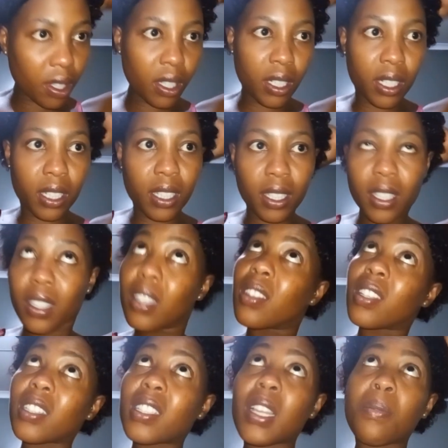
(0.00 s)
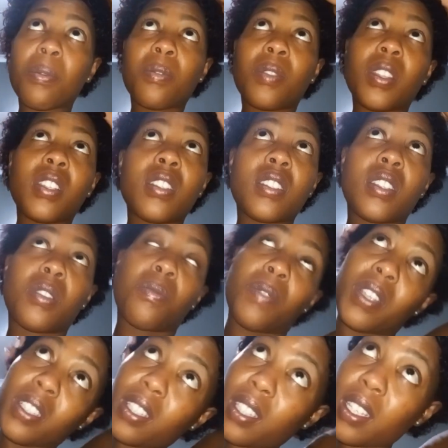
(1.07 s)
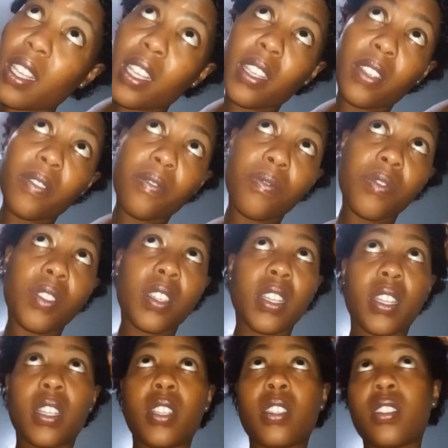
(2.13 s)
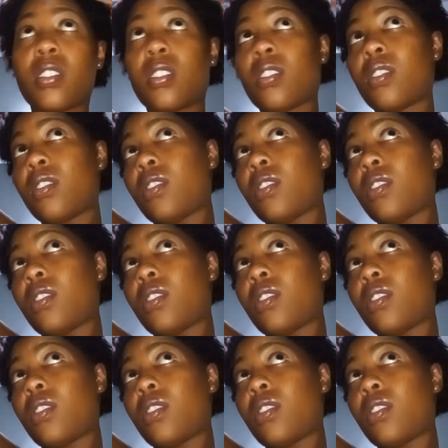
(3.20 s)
it is the type of things that we are saying, guys.